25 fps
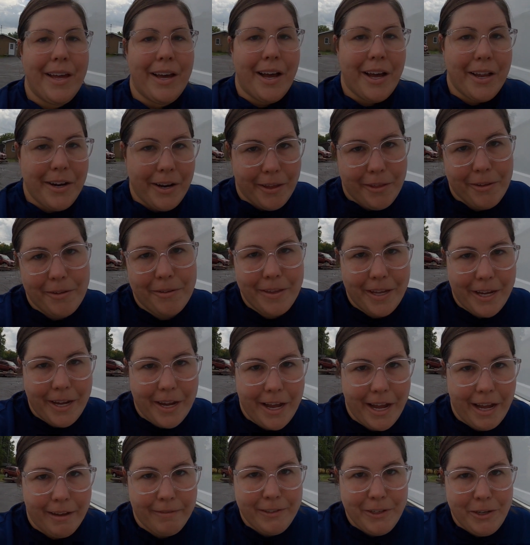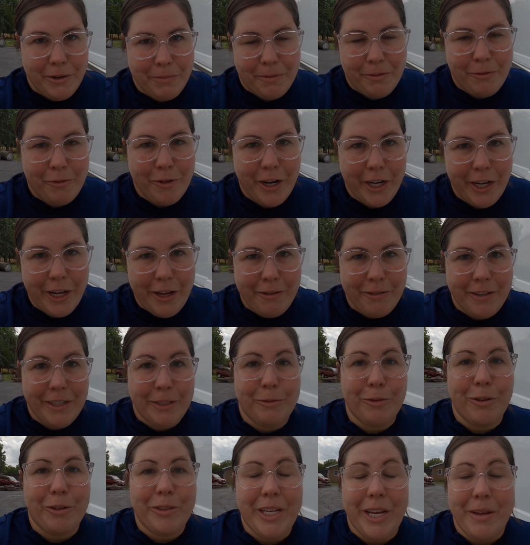Another thing I have to do before I go
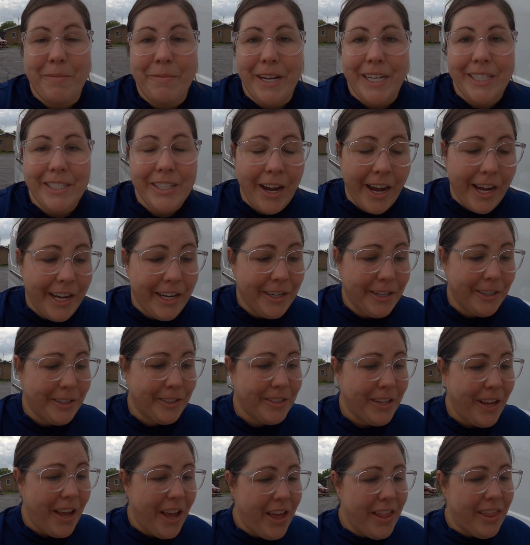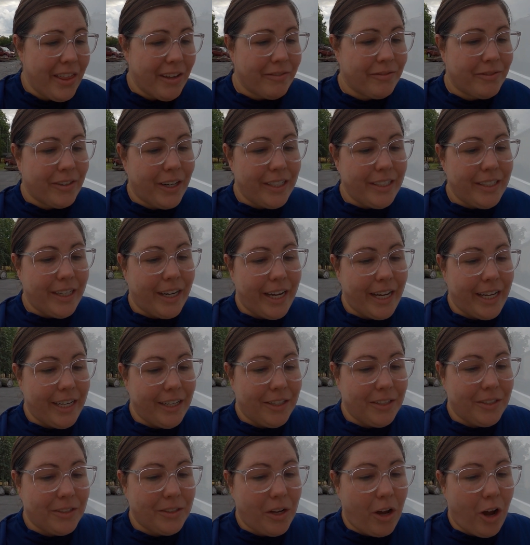is rotate my tires. The front
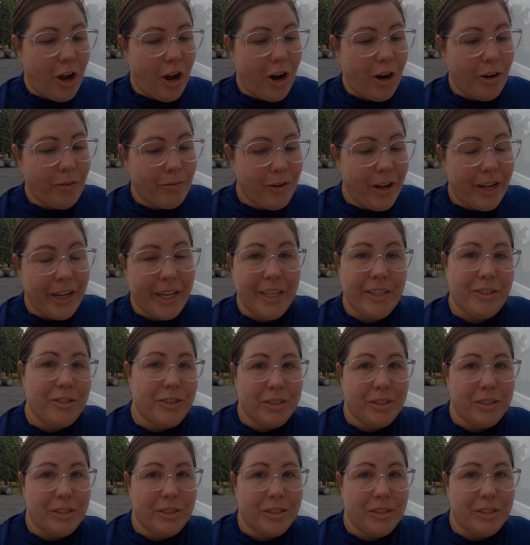tires are rugged